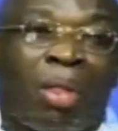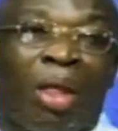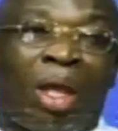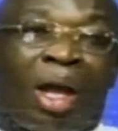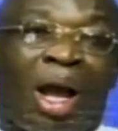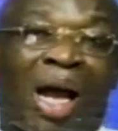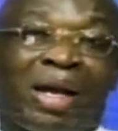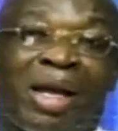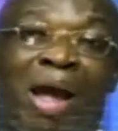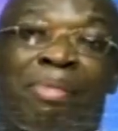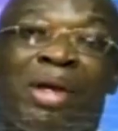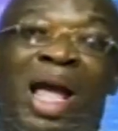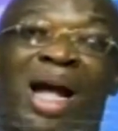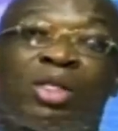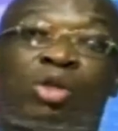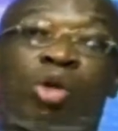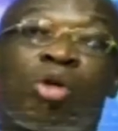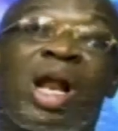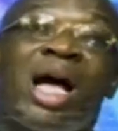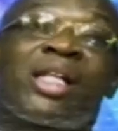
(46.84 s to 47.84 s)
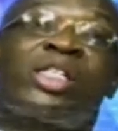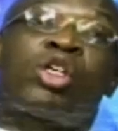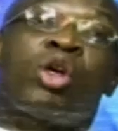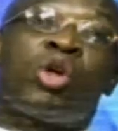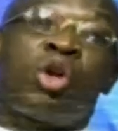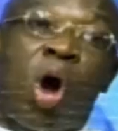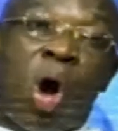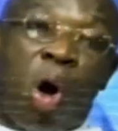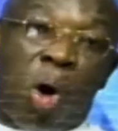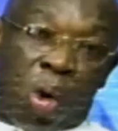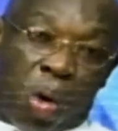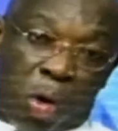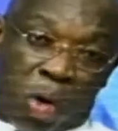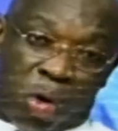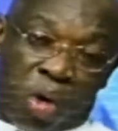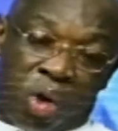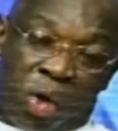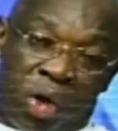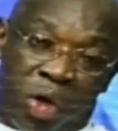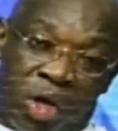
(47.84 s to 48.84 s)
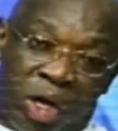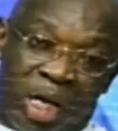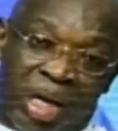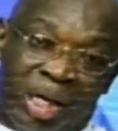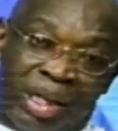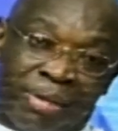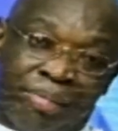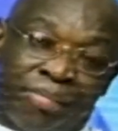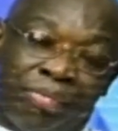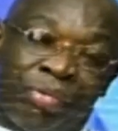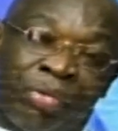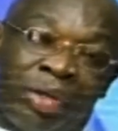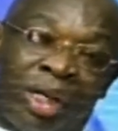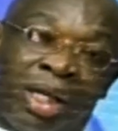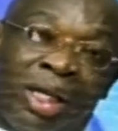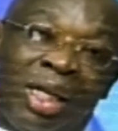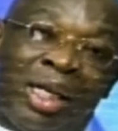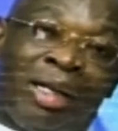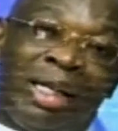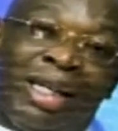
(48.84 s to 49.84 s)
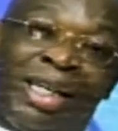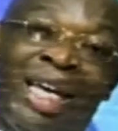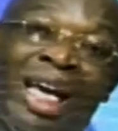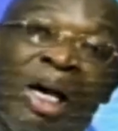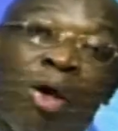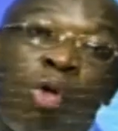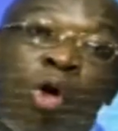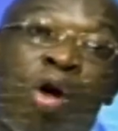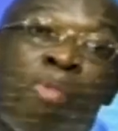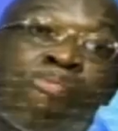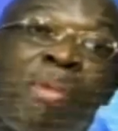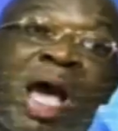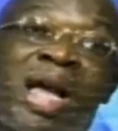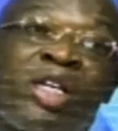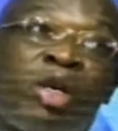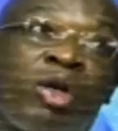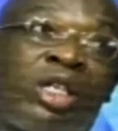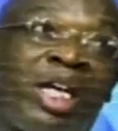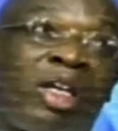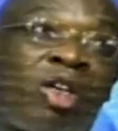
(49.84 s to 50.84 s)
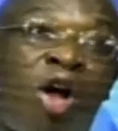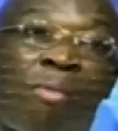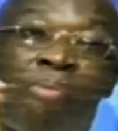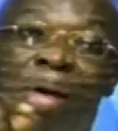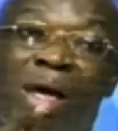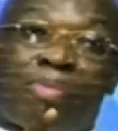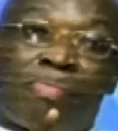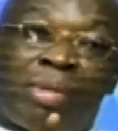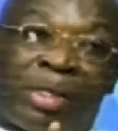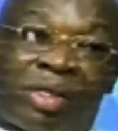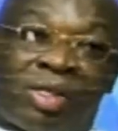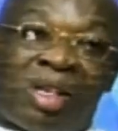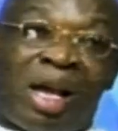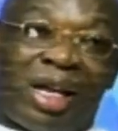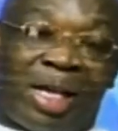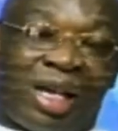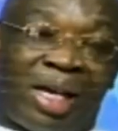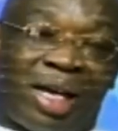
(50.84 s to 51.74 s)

I am here to let you know he who made you did not make mistake.